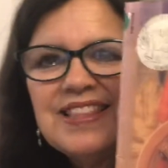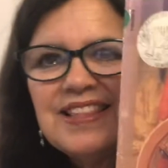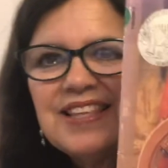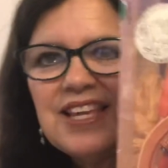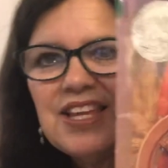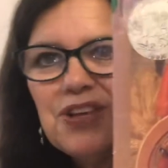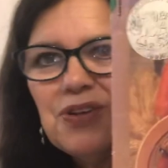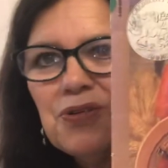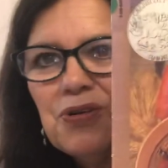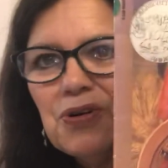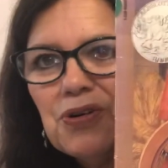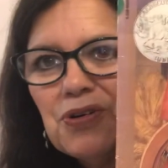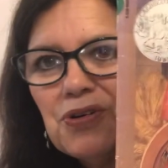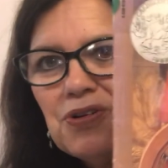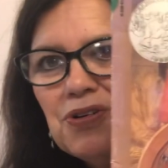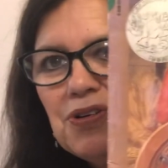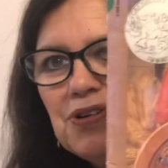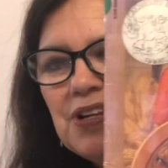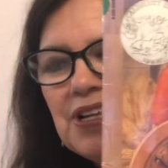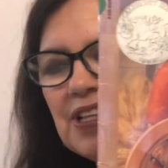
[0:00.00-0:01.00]
that you
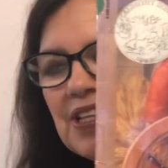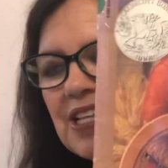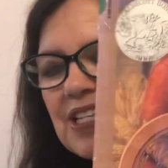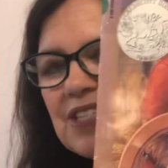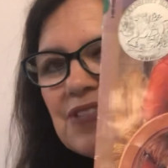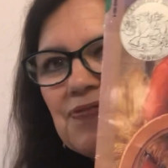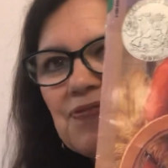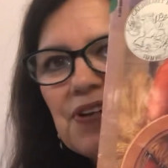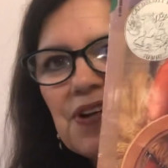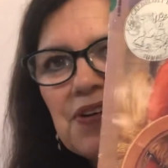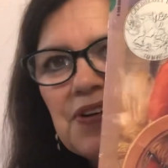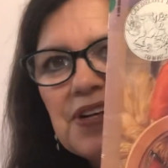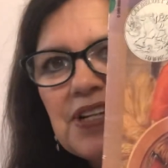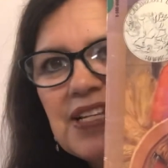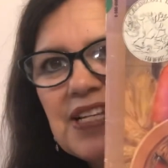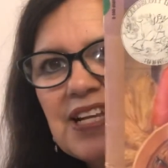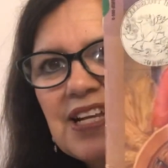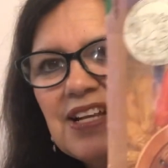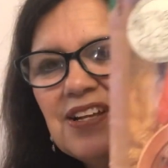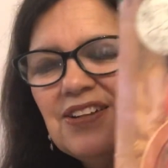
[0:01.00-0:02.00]
heard in this fairy
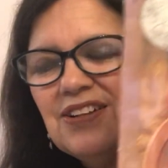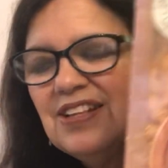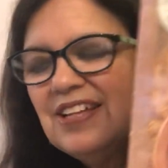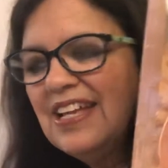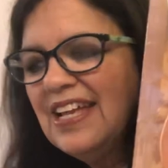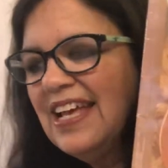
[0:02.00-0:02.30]
tale,